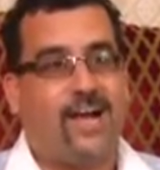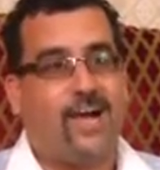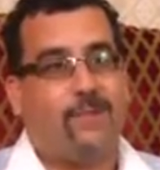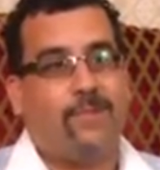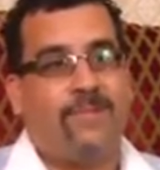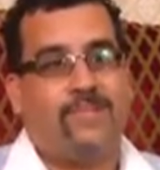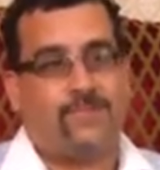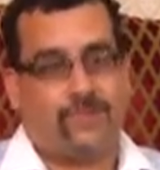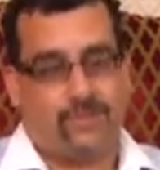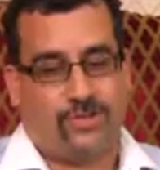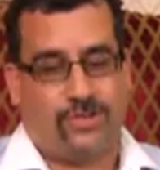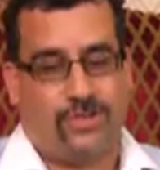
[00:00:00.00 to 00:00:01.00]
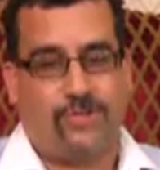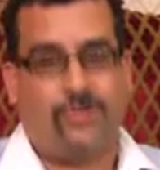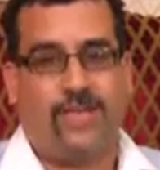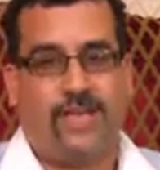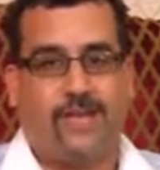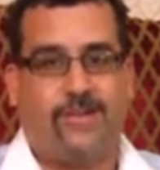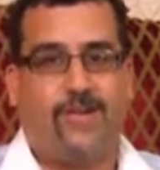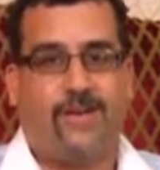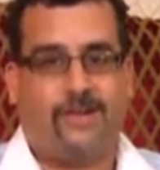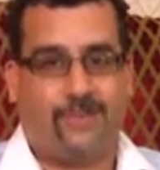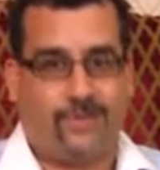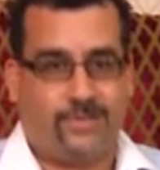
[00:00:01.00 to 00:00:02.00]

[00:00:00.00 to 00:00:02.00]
I'll make sure you get whatever